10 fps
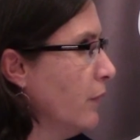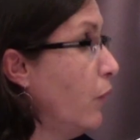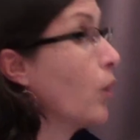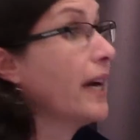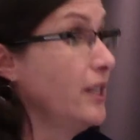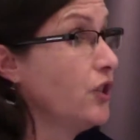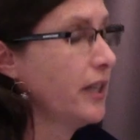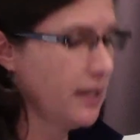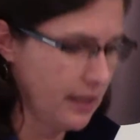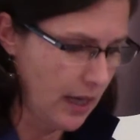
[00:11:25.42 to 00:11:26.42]
for a
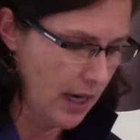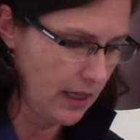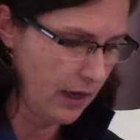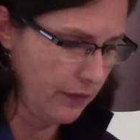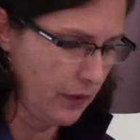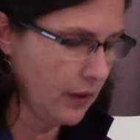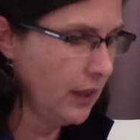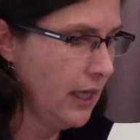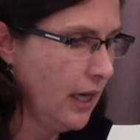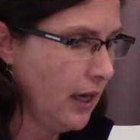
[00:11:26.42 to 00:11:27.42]
genocide of the
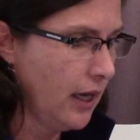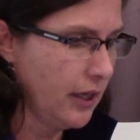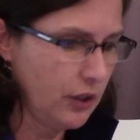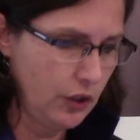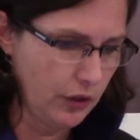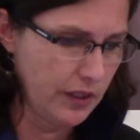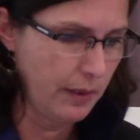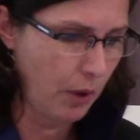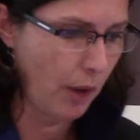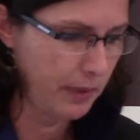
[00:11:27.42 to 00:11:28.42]

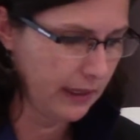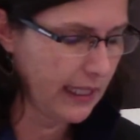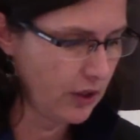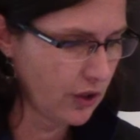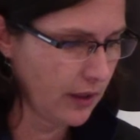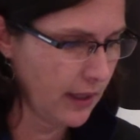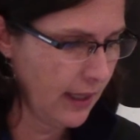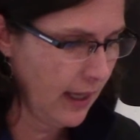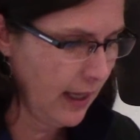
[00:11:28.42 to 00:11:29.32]
Tutsi population.